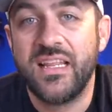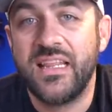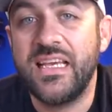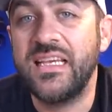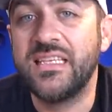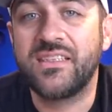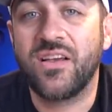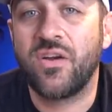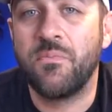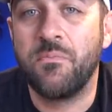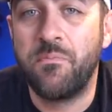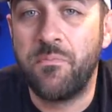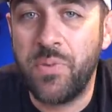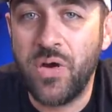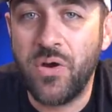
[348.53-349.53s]
These are
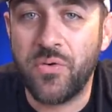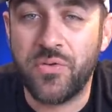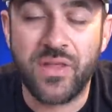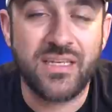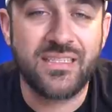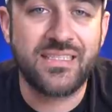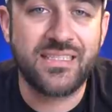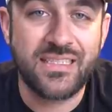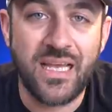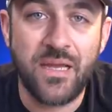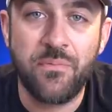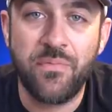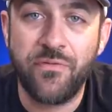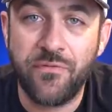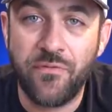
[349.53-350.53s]
both
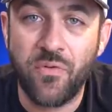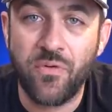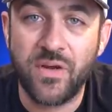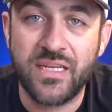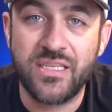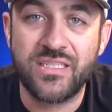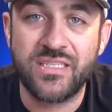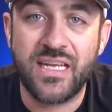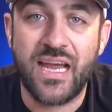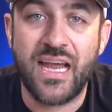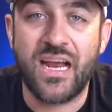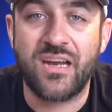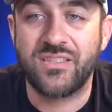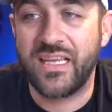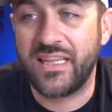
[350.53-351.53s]
sub 4-inch
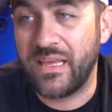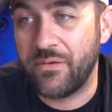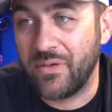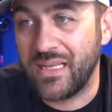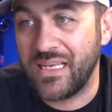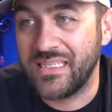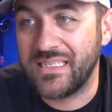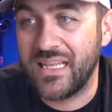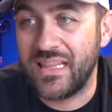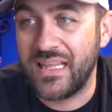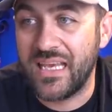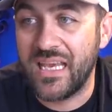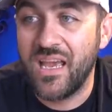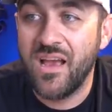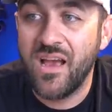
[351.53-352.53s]
tires, and they released
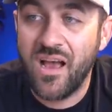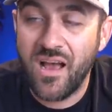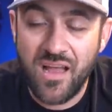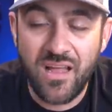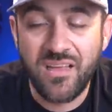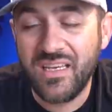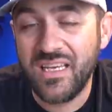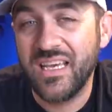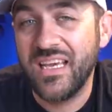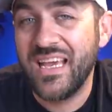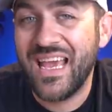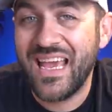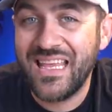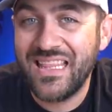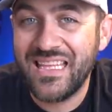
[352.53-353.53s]
the Hunk
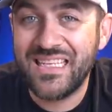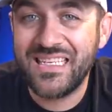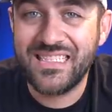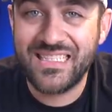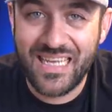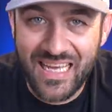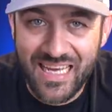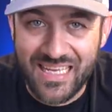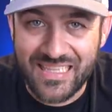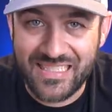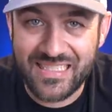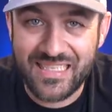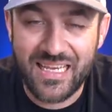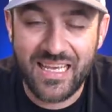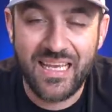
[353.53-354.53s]
and the
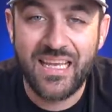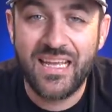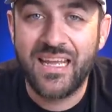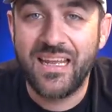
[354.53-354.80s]
Tusk.